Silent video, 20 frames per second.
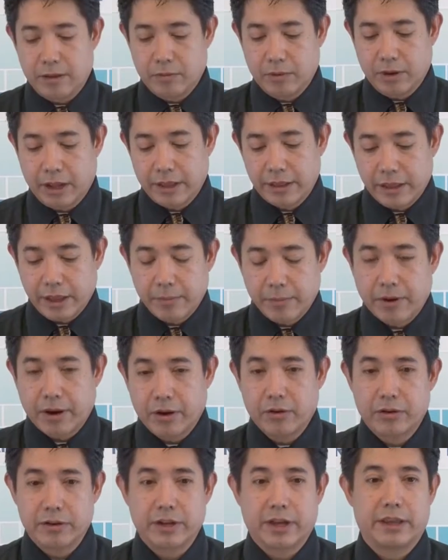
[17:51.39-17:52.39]
When I say
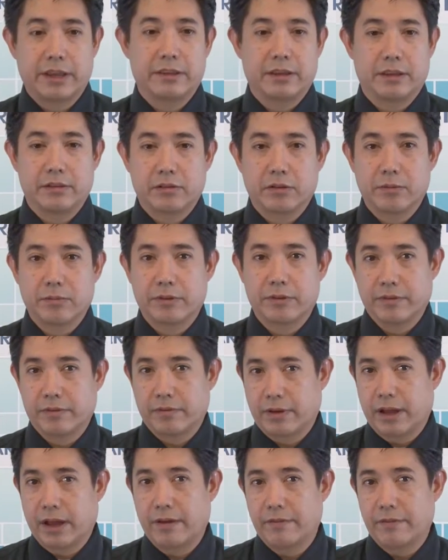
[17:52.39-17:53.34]
prioritize it, in terms of